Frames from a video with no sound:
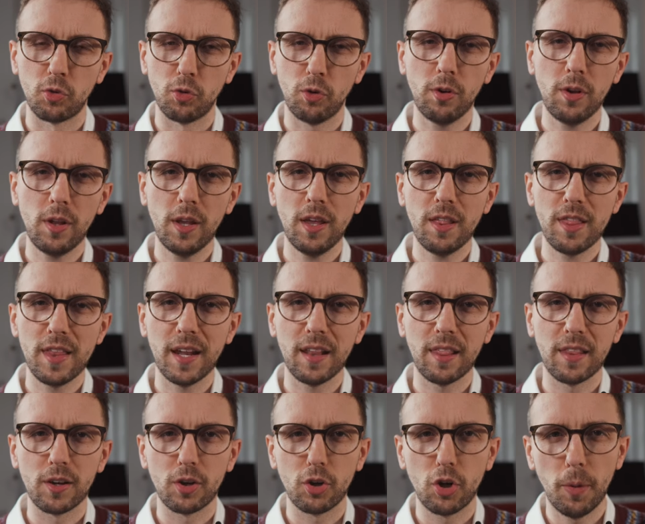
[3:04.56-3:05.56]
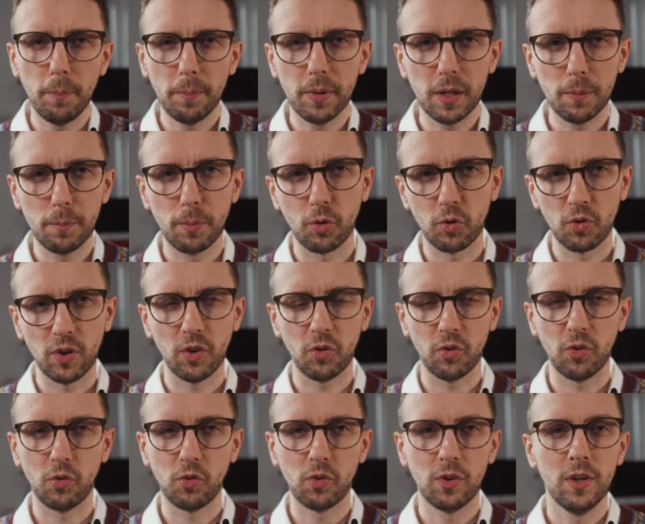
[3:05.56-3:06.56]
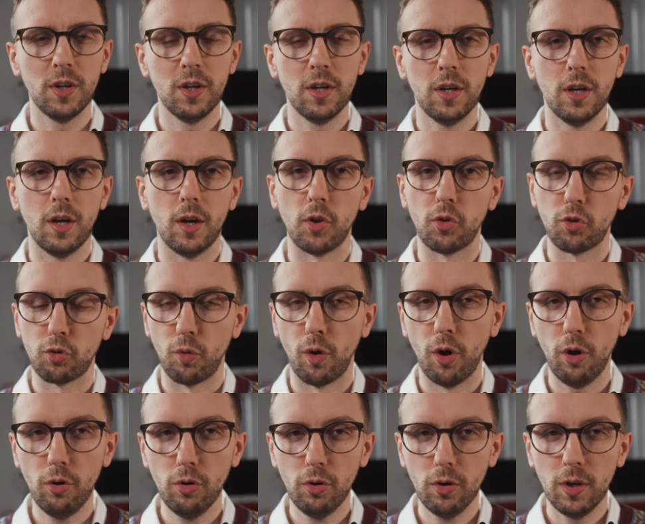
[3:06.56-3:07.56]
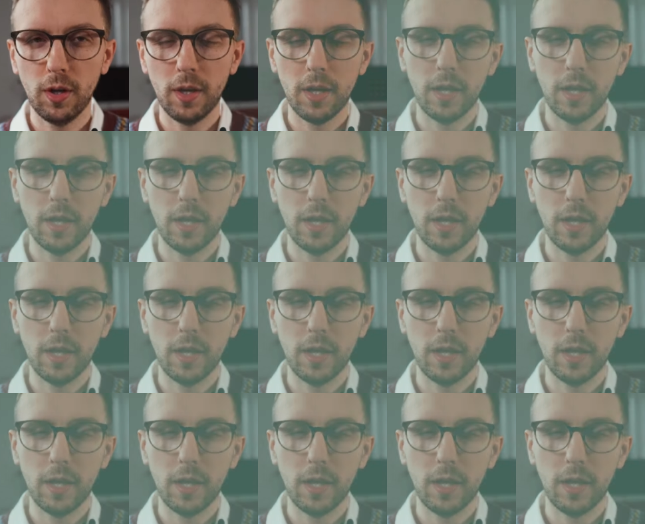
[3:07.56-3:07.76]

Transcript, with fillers: certainly that the company possesses a strong